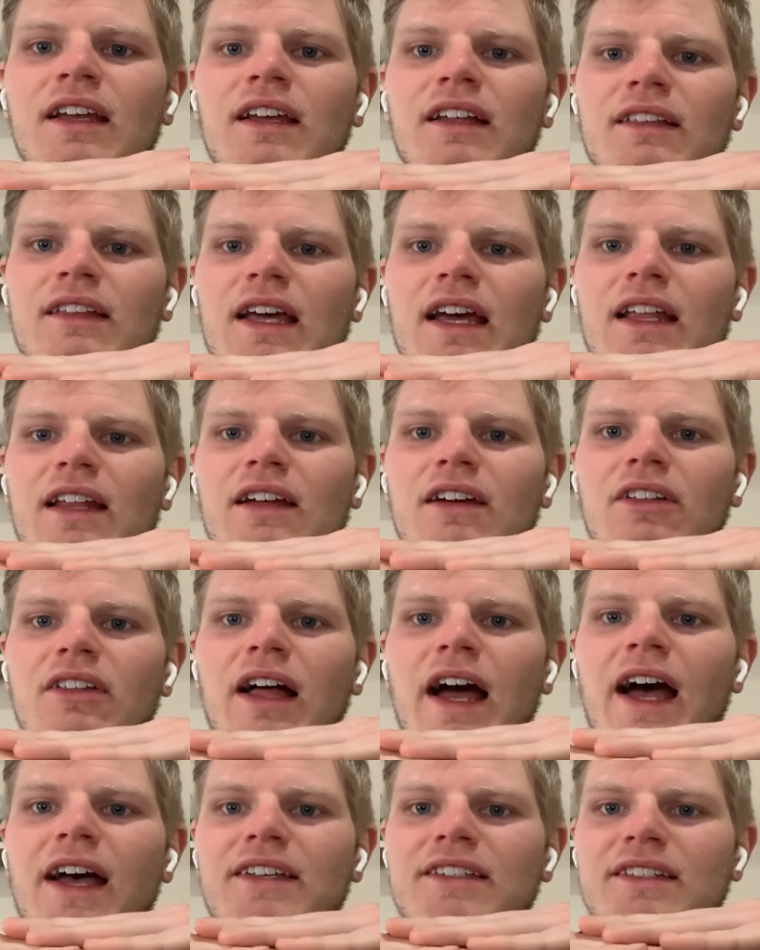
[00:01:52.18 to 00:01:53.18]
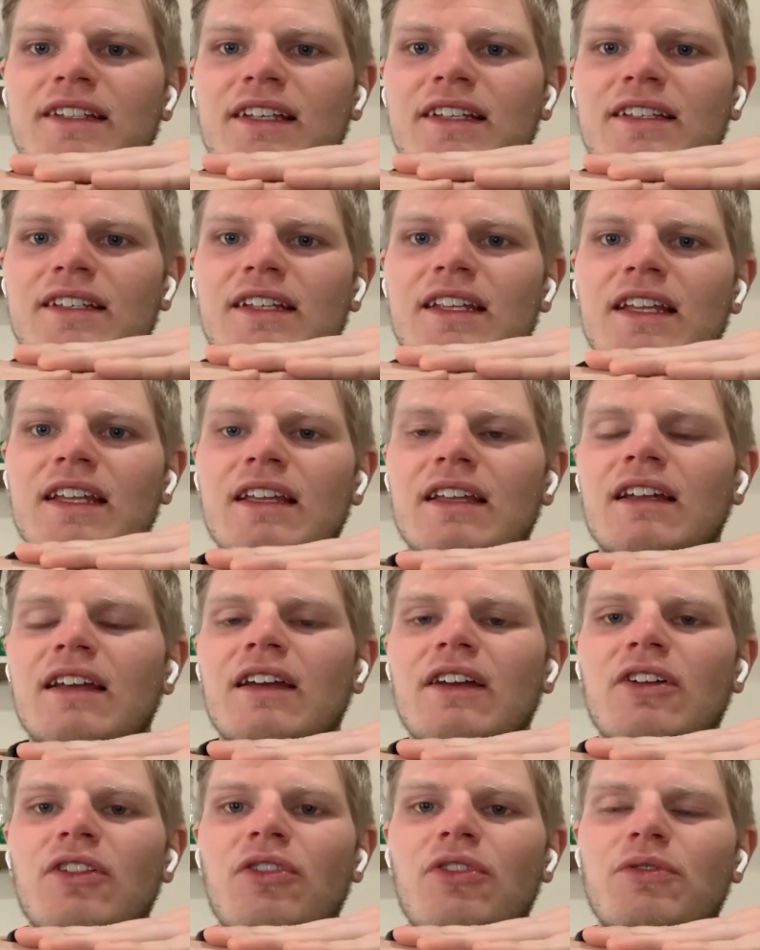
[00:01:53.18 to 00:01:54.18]
elasticity
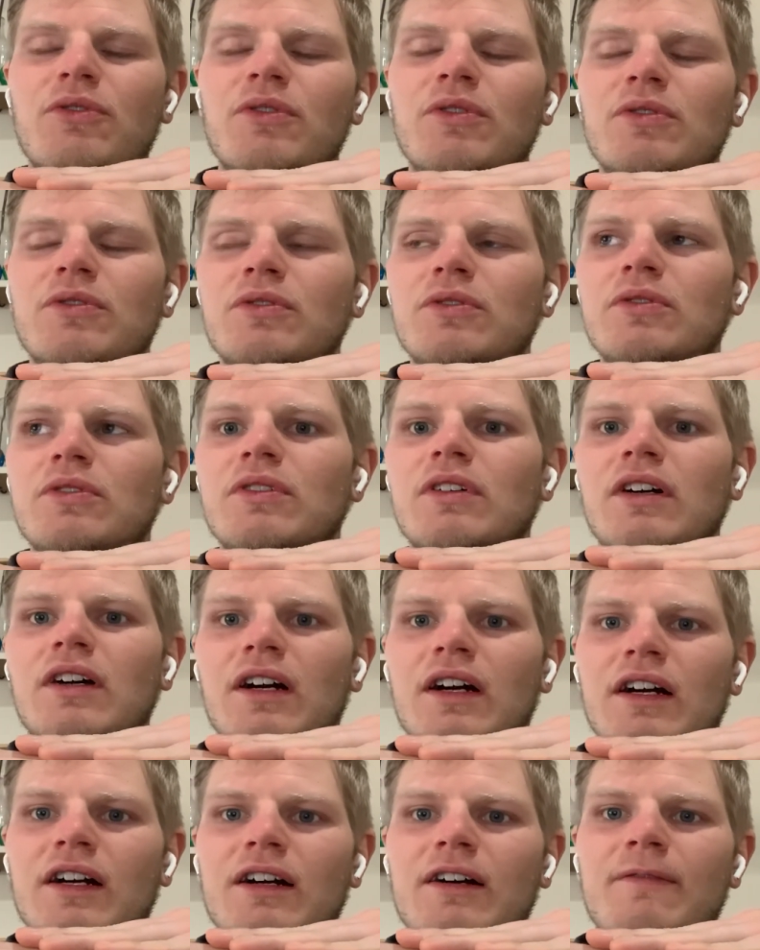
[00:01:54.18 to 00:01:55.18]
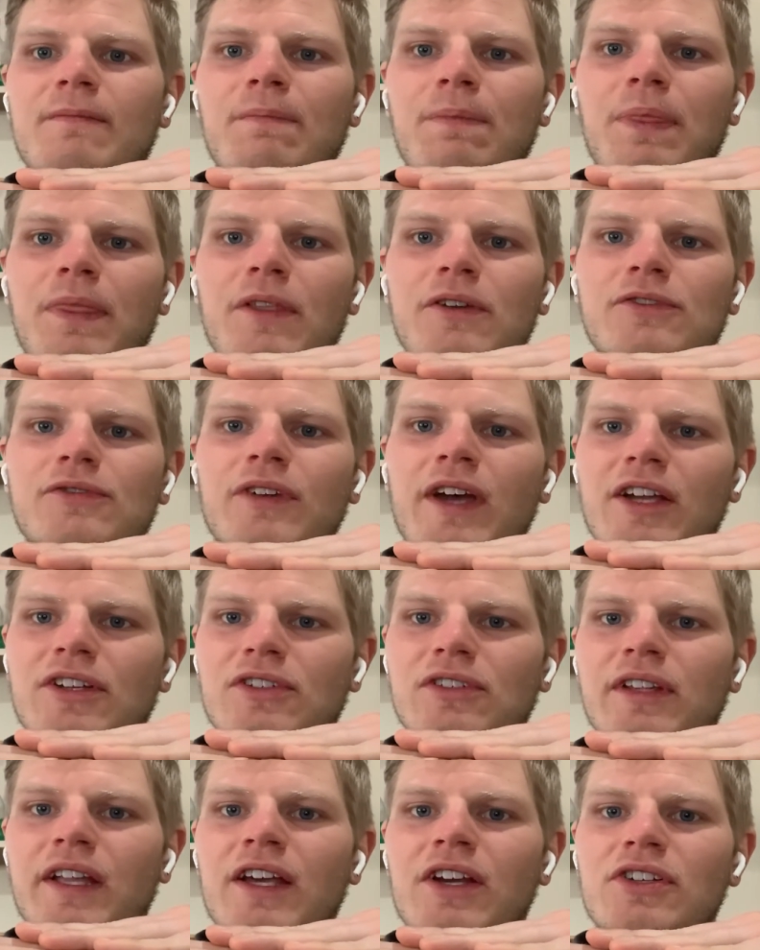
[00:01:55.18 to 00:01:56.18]
through those
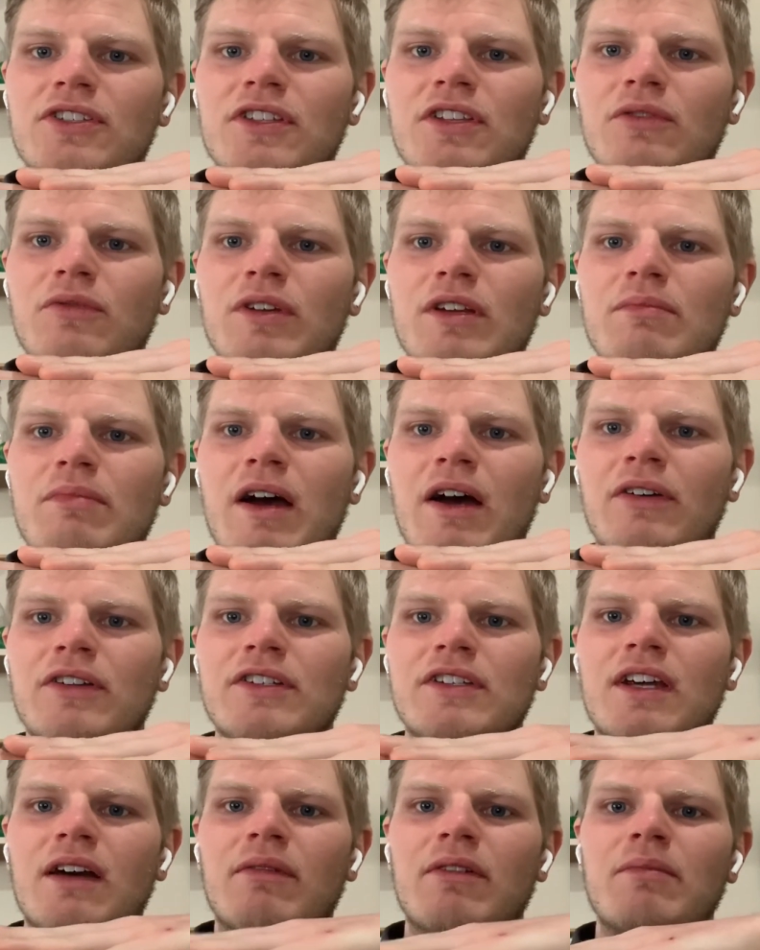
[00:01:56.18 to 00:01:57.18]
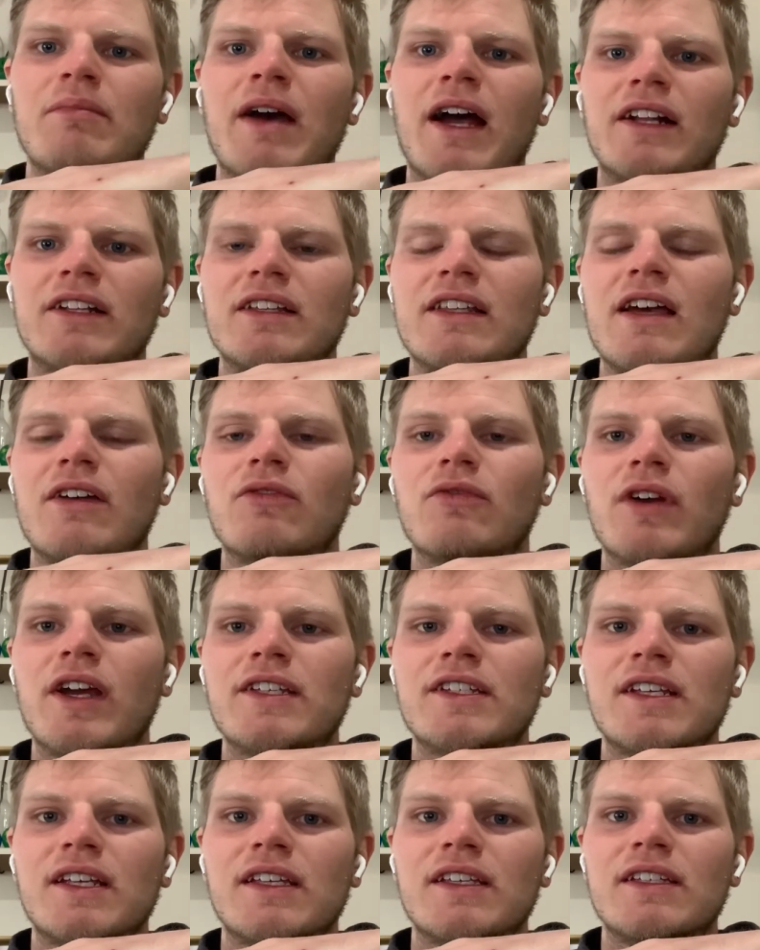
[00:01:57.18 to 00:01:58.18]
fascial layers, and the rebound is coming back to that
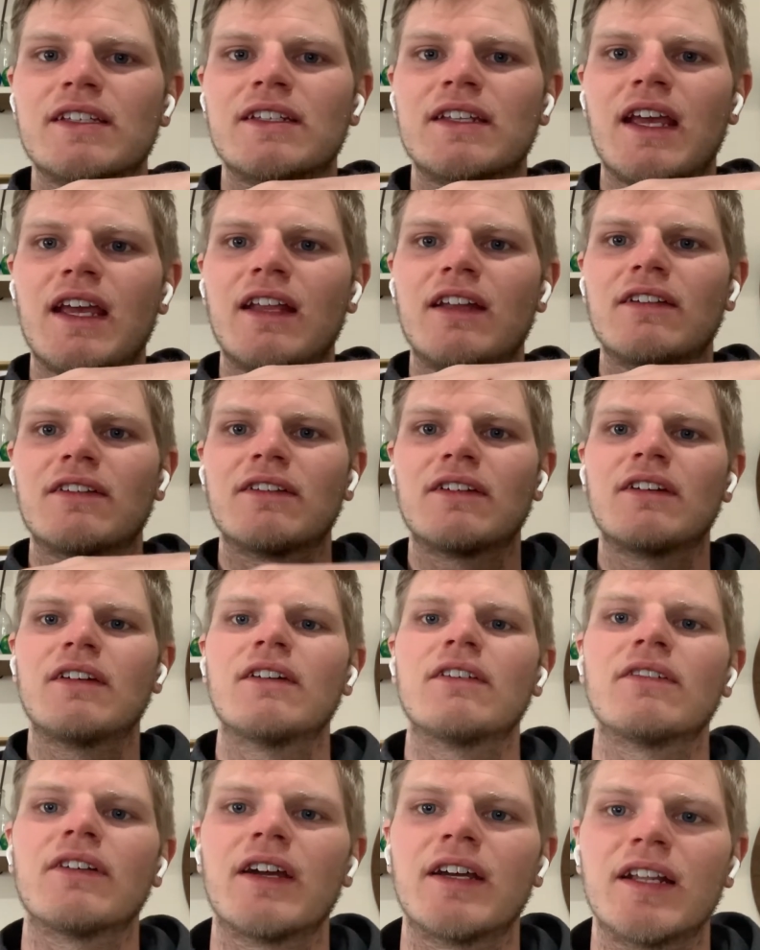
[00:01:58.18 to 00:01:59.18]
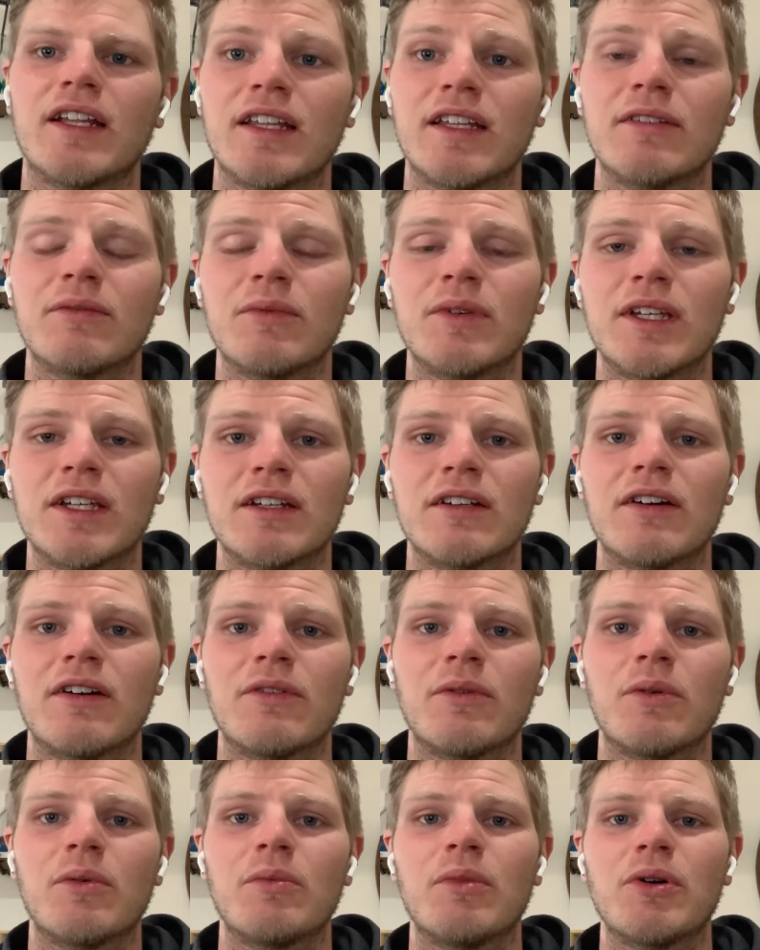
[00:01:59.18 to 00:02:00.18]
resting state, right? And then we can
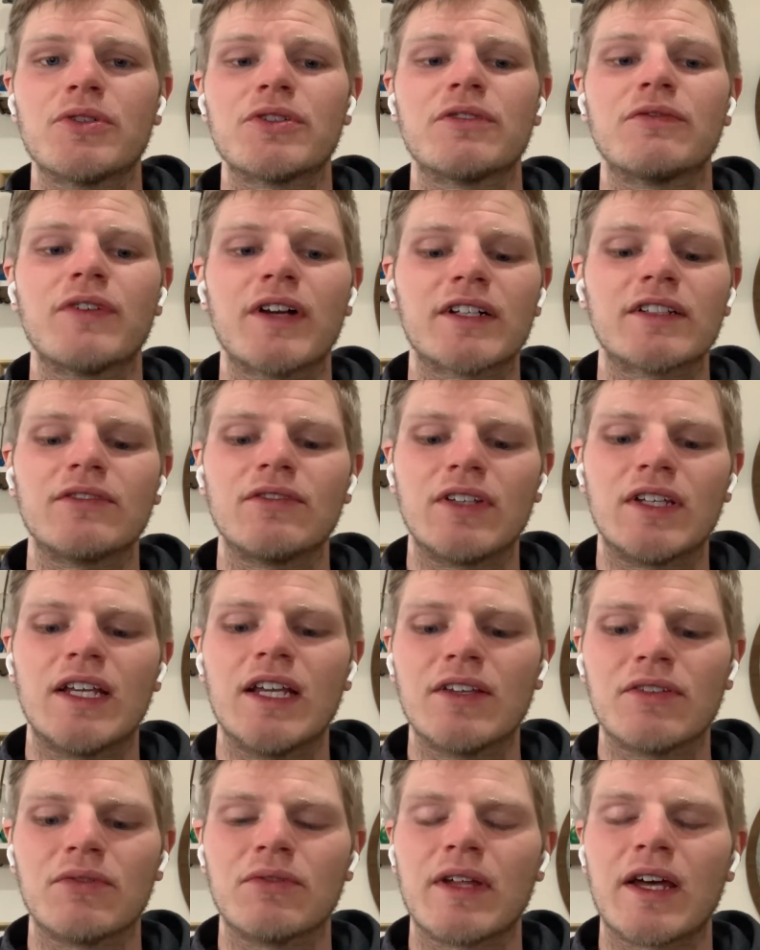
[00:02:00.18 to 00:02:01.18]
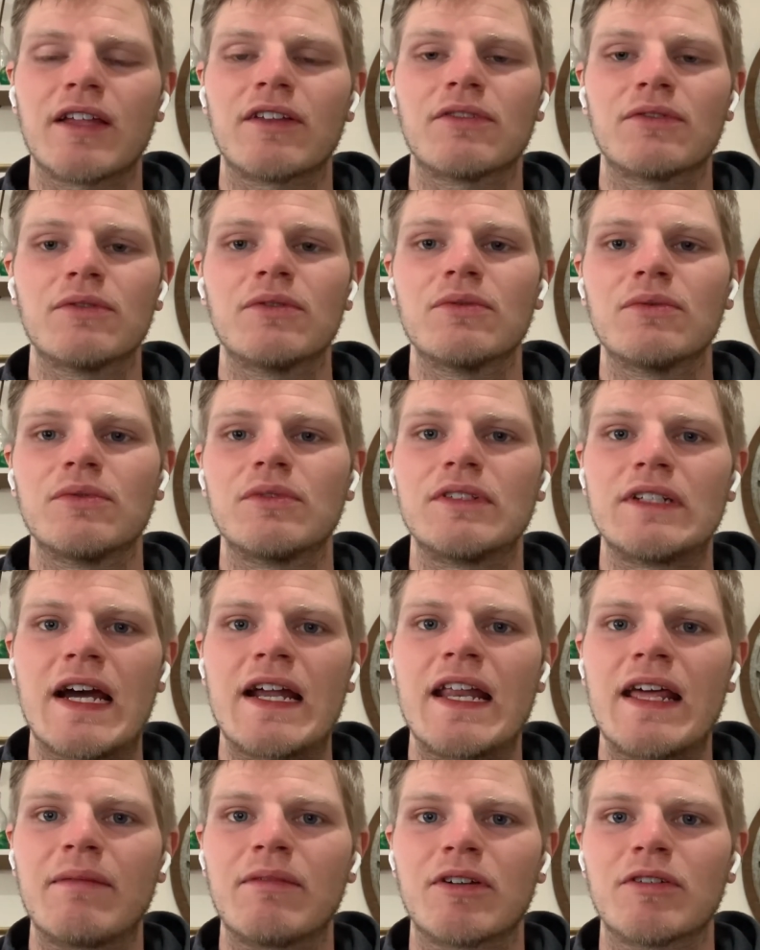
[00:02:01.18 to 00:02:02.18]
most effectively get through that through
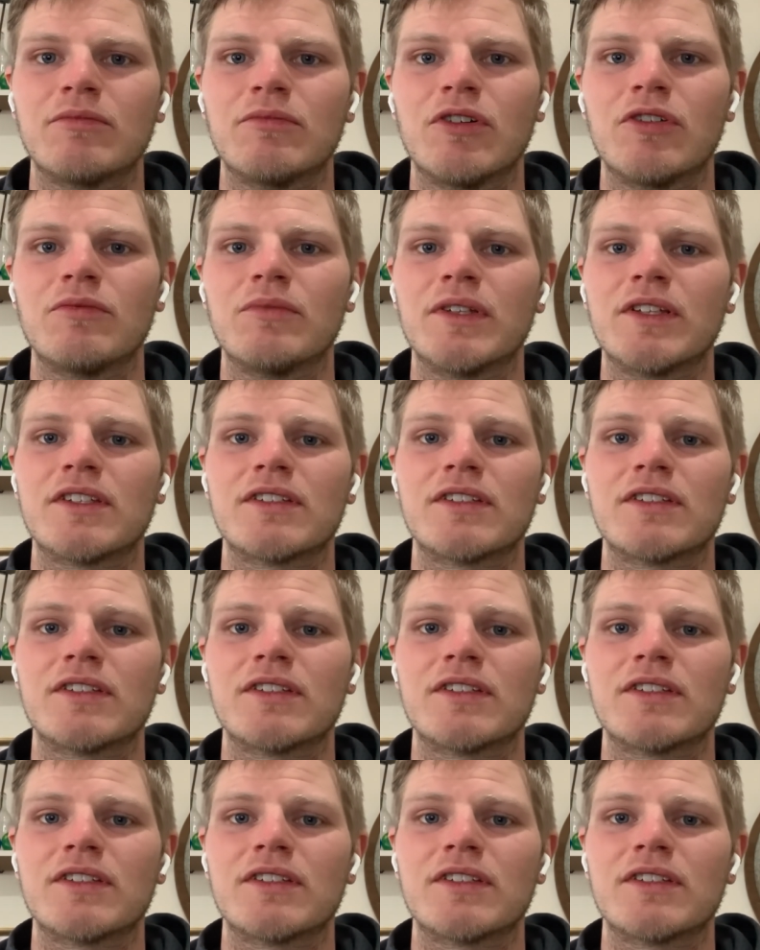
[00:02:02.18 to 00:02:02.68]
dynamic movements,